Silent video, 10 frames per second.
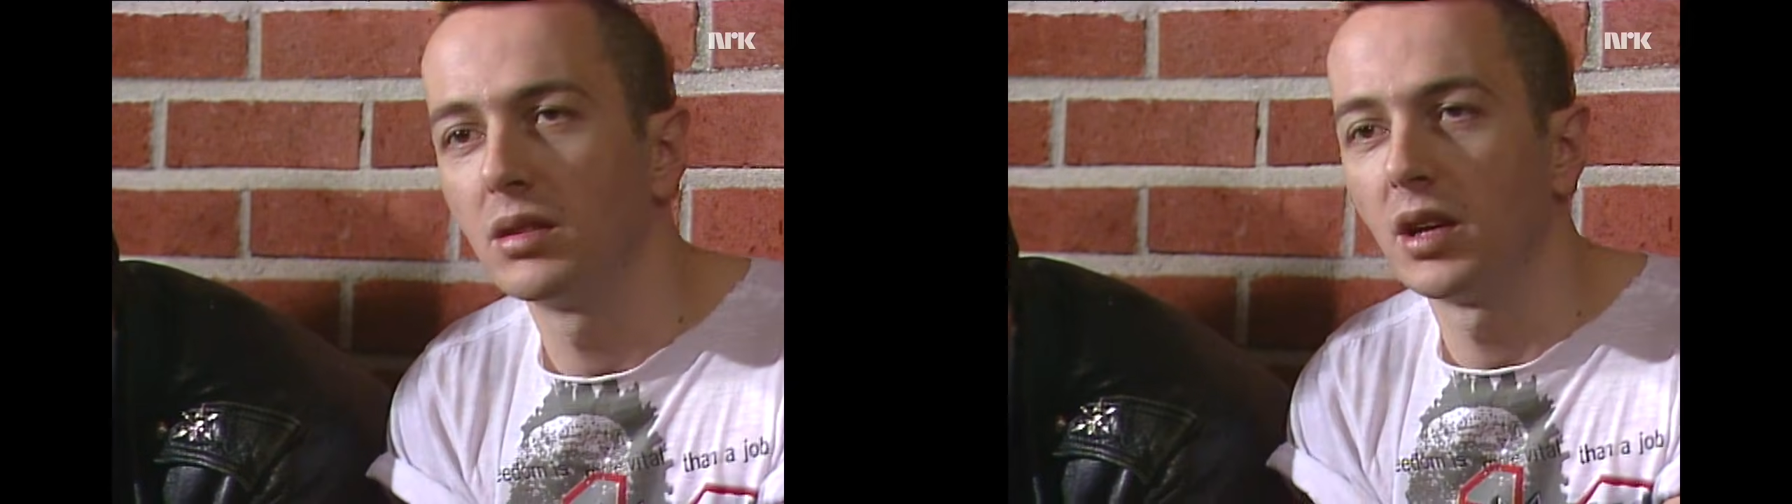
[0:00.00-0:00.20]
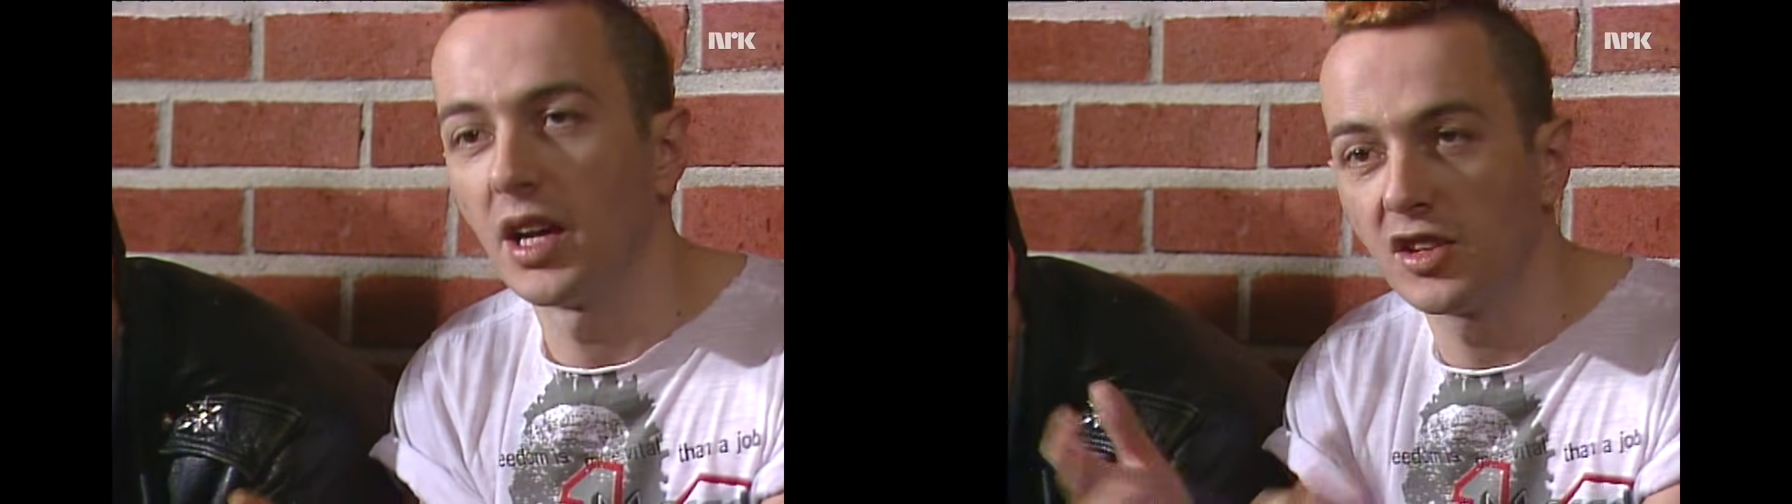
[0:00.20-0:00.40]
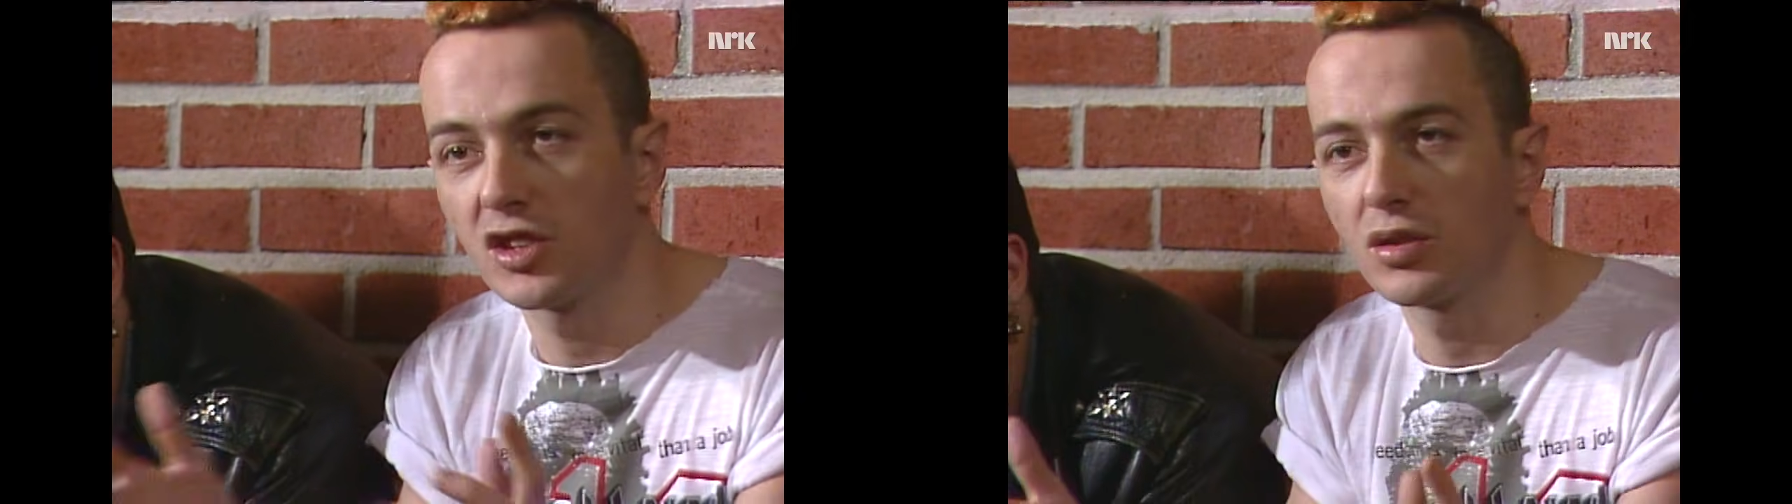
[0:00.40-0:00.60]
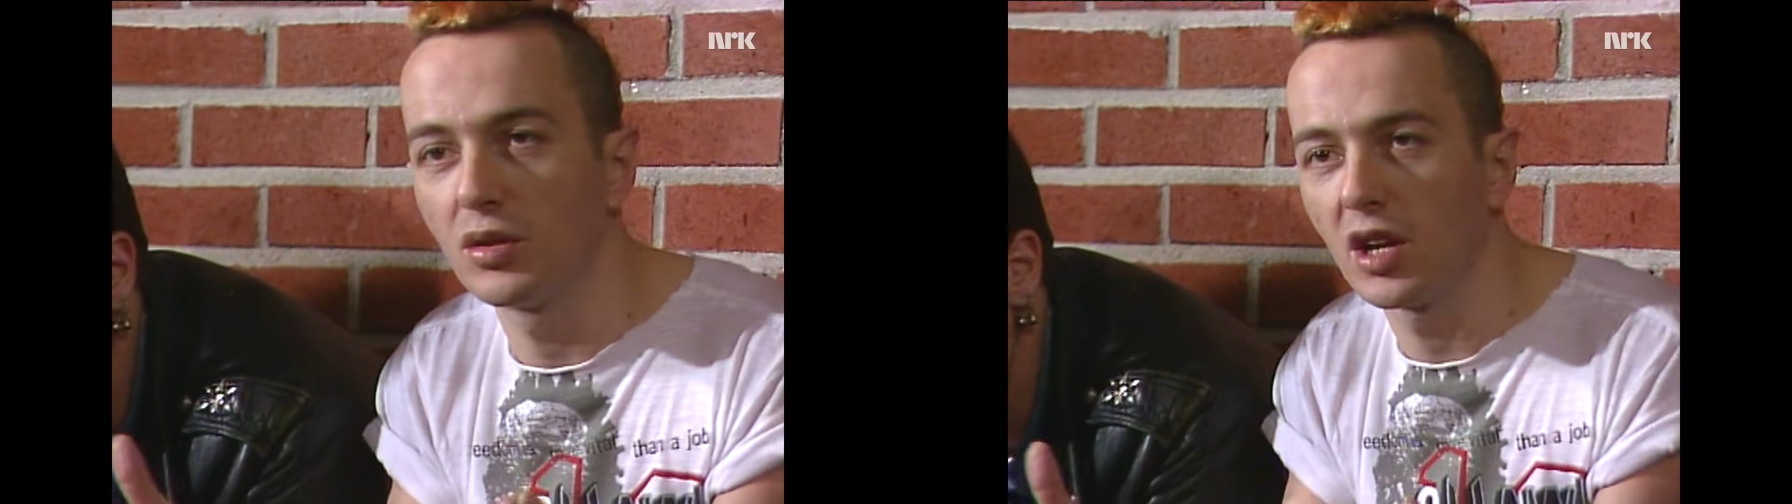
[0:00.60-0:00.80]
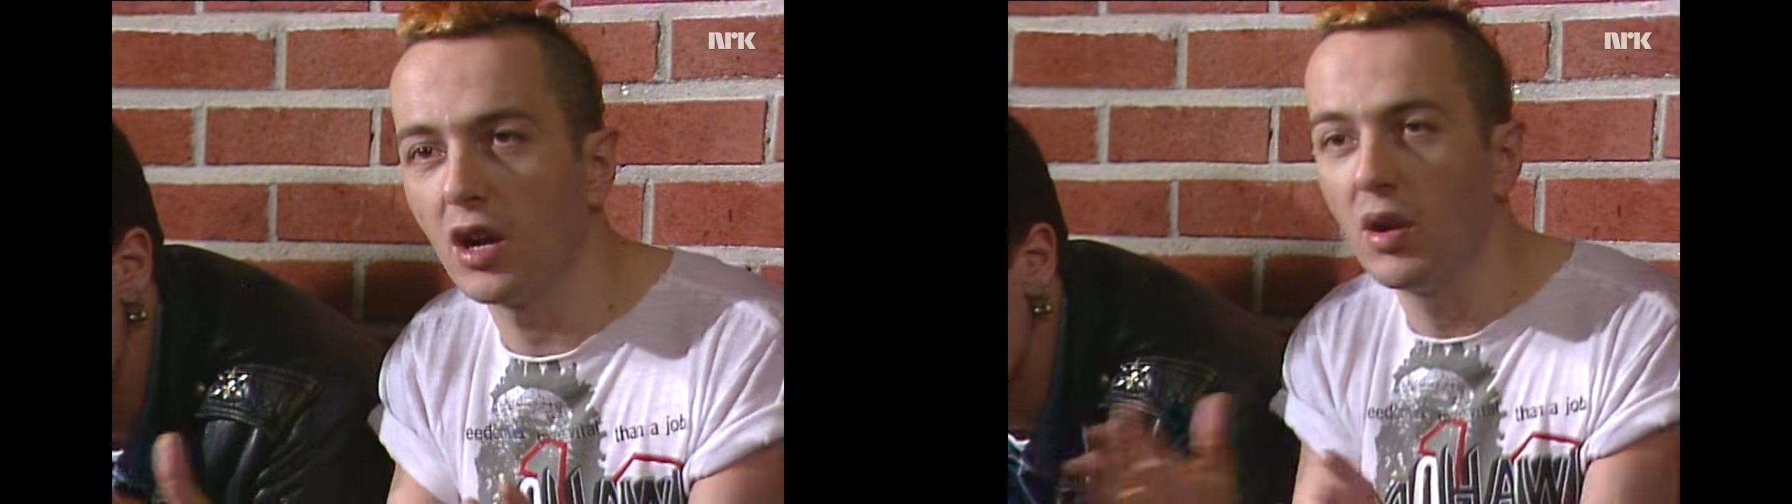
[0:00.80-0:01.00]
in the
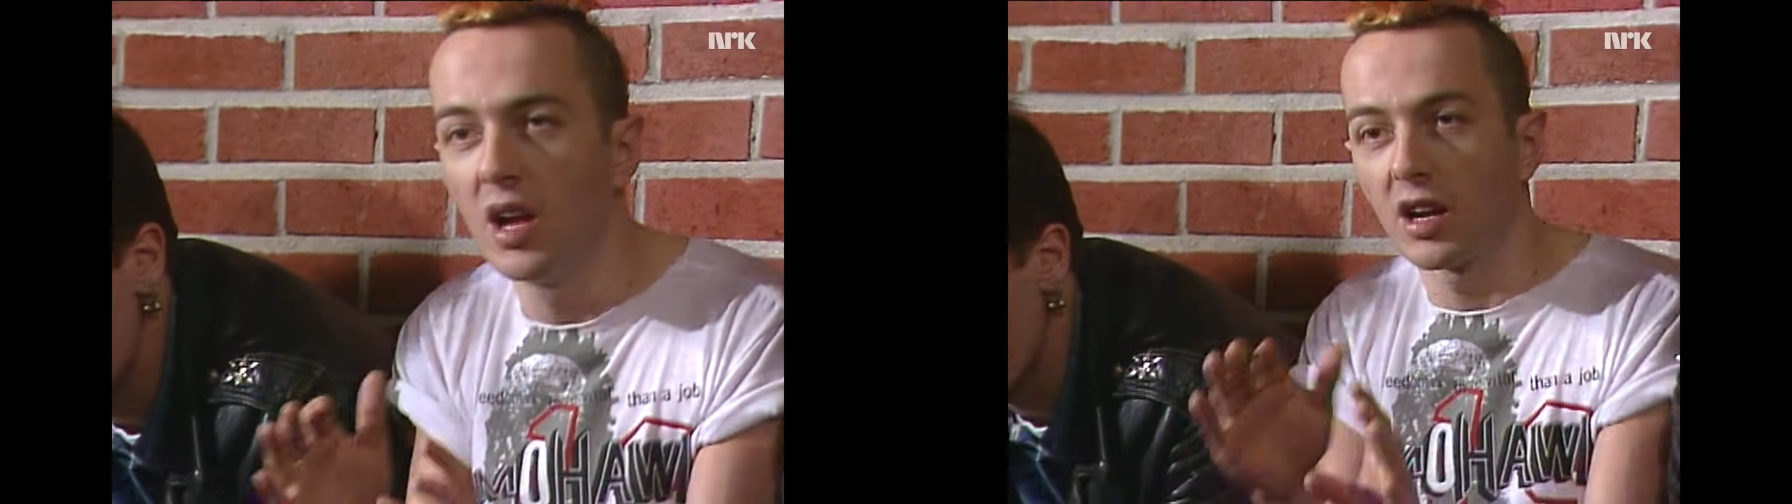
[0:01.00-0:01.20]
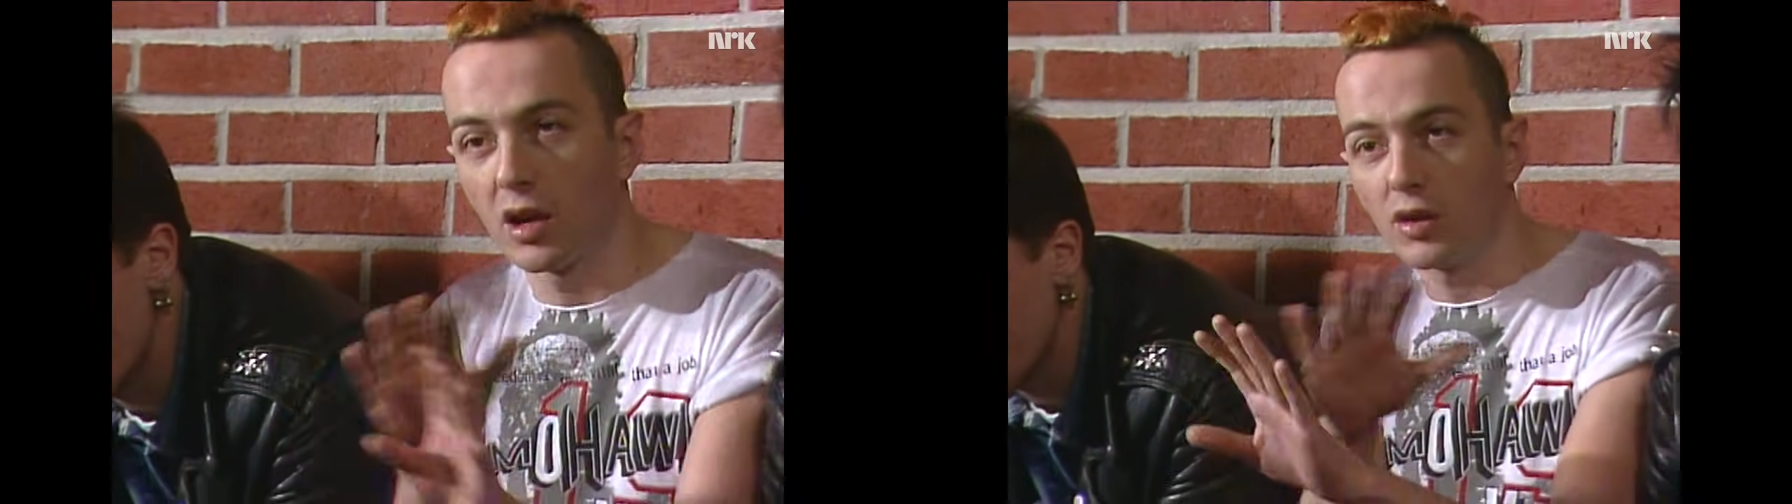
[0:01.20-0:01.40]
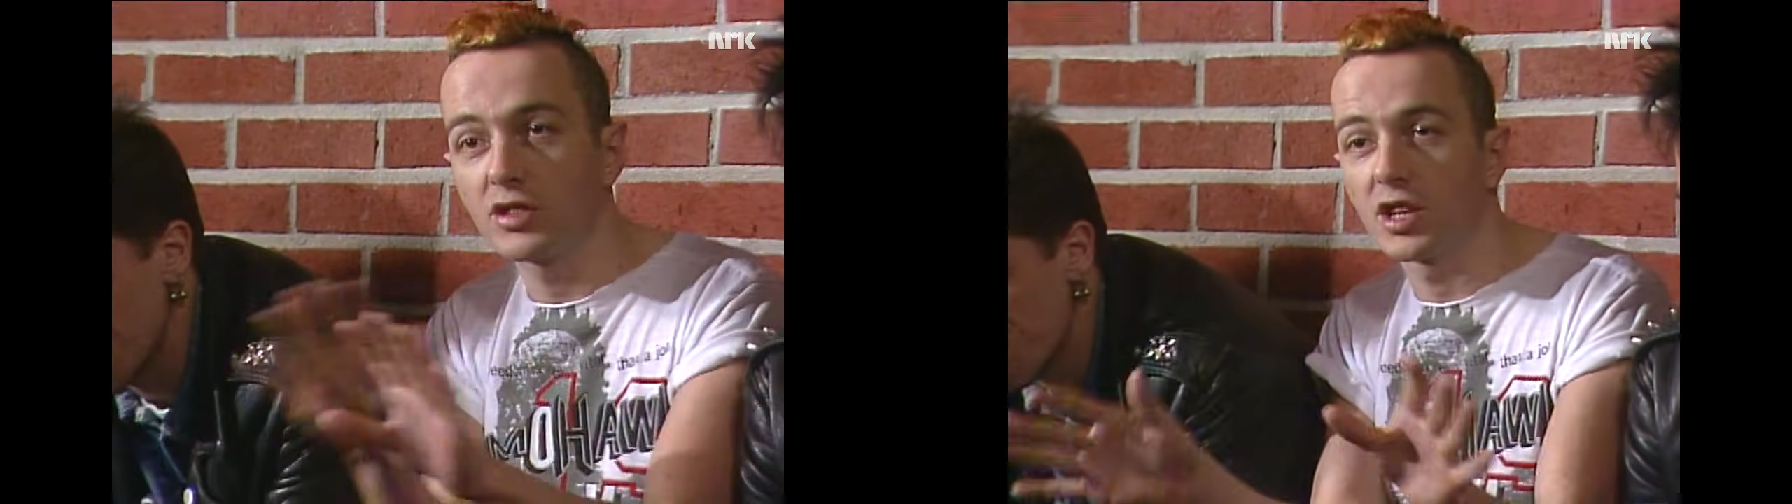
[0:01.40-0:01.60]
studio, glossy